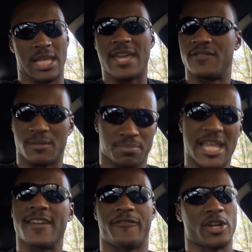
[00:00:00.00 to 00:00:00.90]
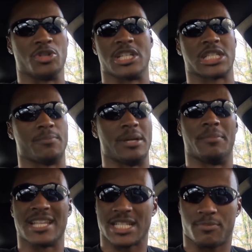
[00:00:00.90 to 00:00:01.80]
Even the playing field just a
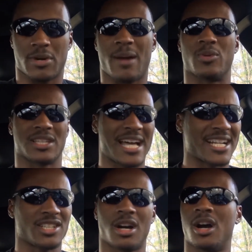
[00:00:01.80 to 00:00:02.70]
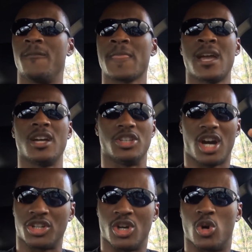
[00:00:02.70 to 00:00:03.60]
bit. But that's the problem with a lot of y'all.
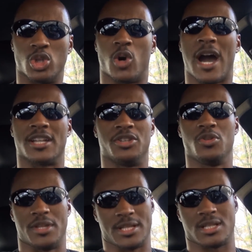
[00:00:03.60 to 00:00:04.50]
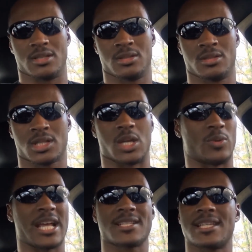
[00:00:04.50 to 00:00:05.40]
Y'all don't know how to do this.
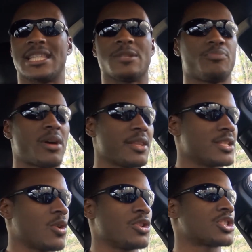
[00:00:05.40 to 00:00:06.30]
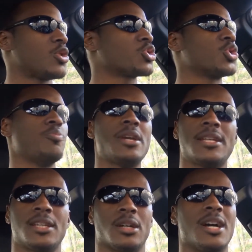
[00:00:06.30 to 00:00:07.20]
So when I see these brothers on social
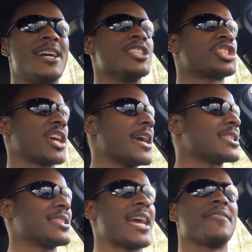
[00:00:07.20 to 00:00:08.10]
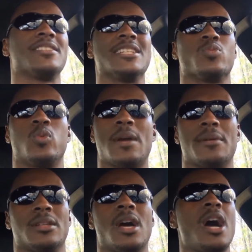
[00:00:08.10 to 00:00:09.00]
media chasing after these
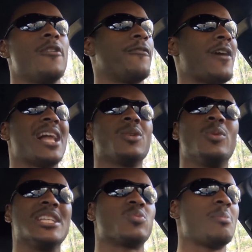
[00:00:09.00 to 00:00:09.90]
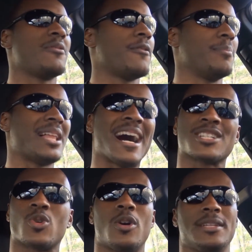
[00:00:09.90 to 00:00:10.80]
women, following these women for
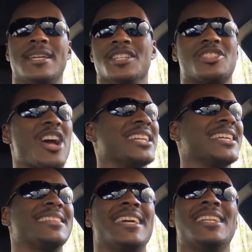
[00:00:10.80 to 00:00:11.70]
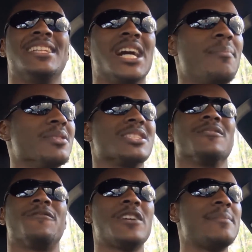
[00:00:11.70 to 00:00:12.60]
blocks on end, trying to get their numbers,
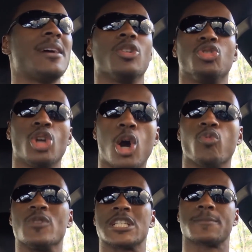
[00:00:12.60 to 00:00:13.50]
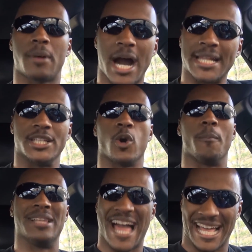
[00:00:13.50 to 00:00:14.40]
the female don't respond to
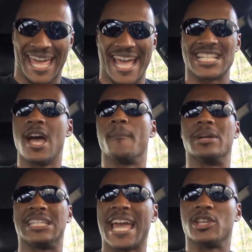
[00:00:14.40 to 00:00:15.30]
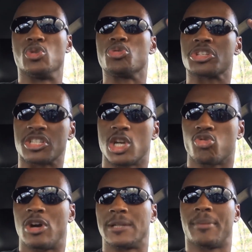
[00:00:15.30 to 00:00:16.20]
your black ass, but yet you
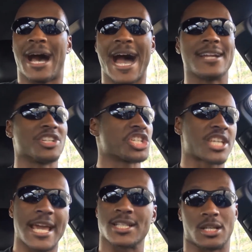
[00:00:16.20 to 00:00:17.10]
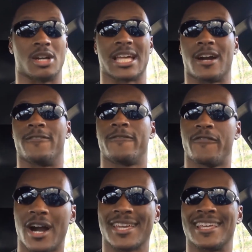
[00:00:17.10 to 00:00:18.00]
still running behind her, chasing her like a
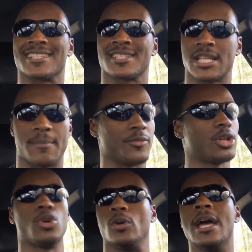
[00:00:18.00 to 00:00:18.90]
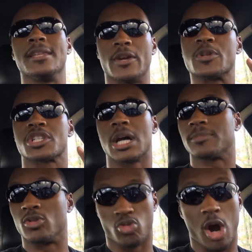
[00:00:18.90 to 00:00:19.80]
fucking simp, dude. There is
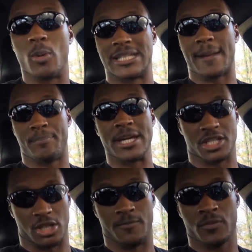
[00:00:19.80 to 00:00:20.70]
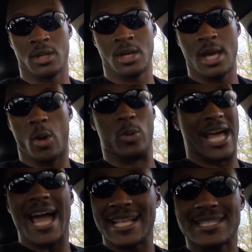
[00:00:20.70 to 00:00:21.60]
something wrong with that picture.
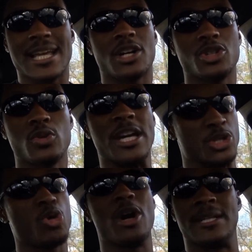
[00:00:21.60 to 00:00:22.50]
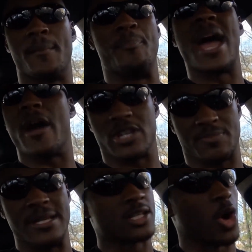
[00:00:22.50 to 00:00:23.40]
What I can tell you is you are an
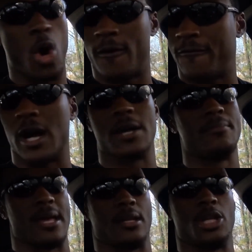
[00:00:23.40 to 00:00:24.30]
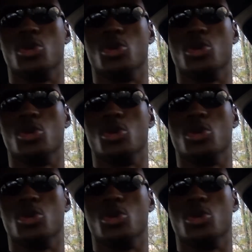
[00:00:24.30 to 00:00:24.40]
embarrassment to all fucking men.